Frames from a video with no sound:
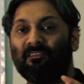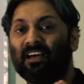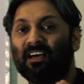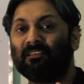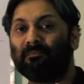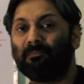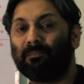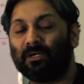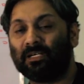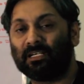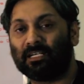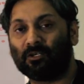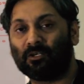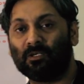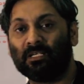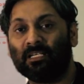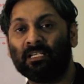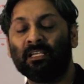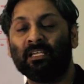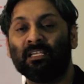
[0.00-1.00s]
one
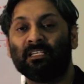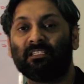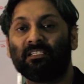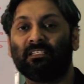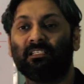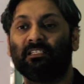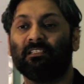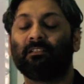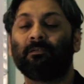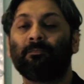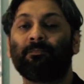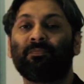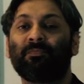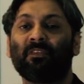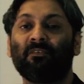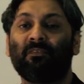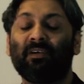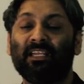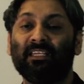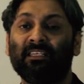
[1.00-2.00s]
particular year.
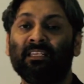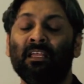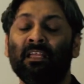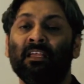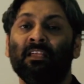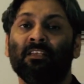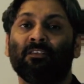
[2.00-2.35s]
Fine.